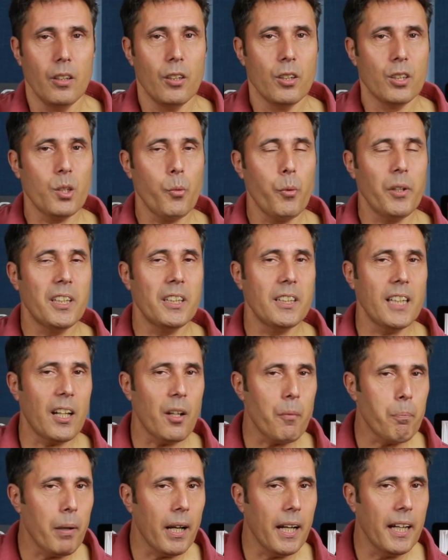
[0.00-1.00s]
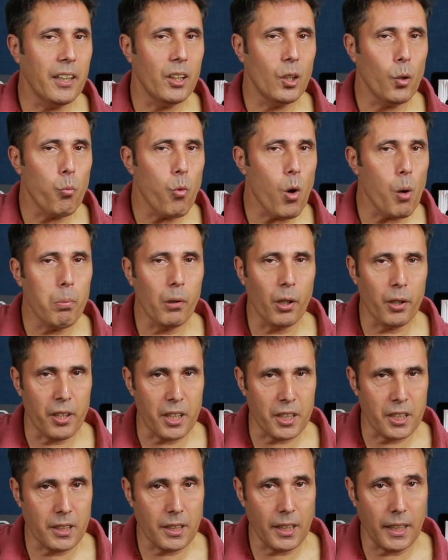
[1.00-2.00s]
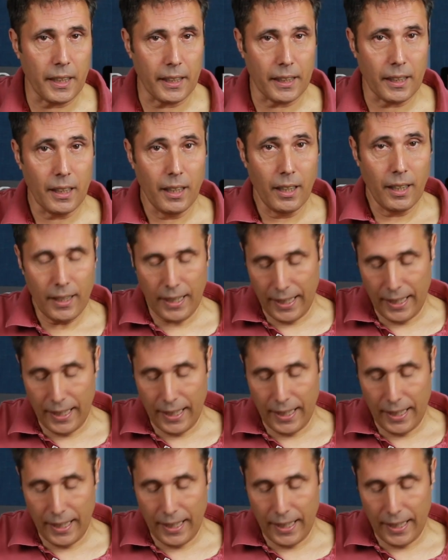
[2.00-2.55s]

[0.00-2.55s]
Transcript: So instead of playing the wobble or the sting,